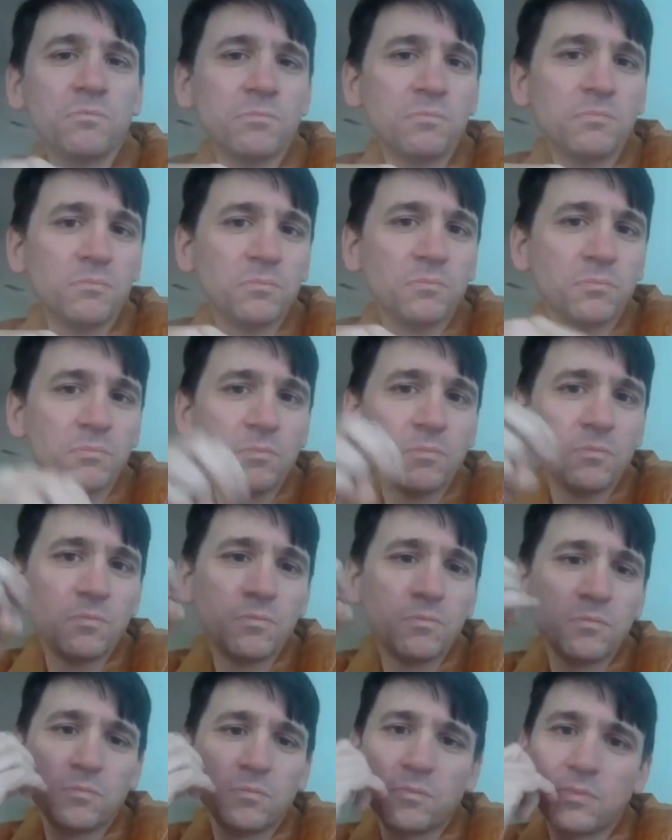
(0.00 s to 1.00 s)

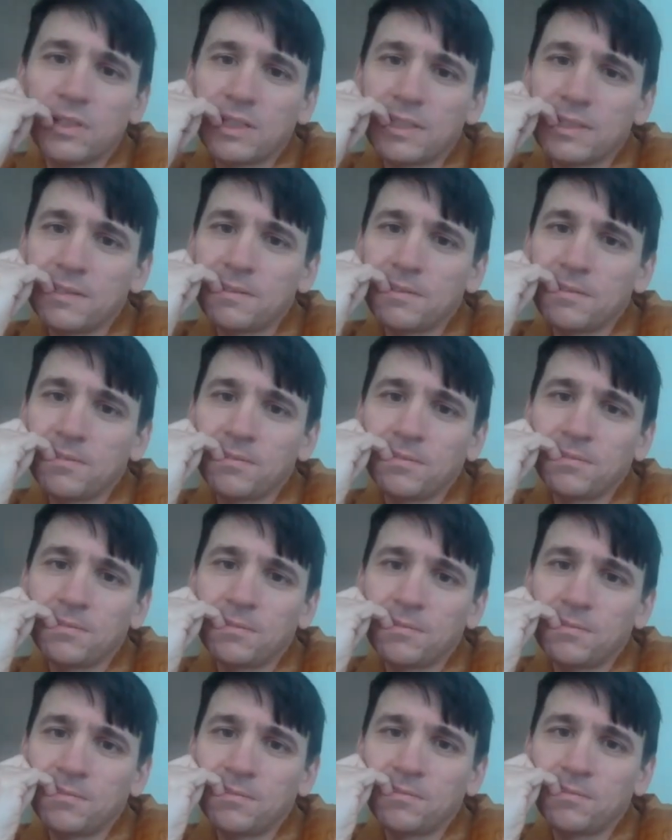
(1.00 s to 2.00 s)

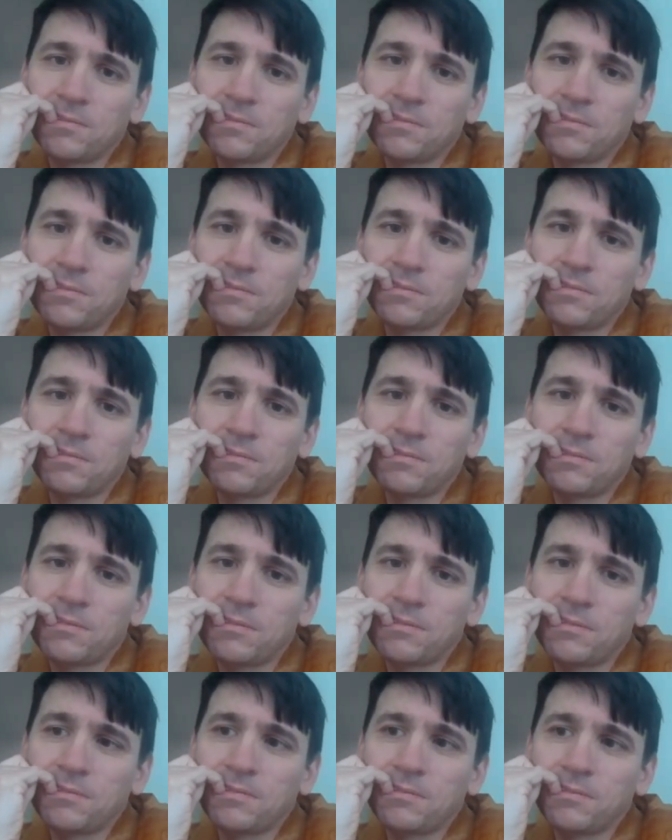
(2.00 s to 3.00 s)

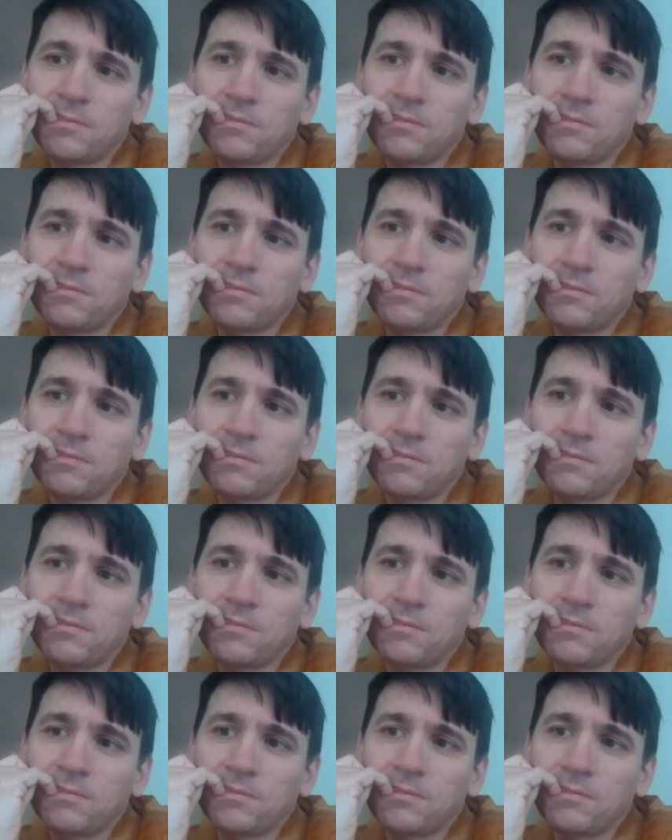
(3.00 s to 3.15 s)
This person isn't speaking.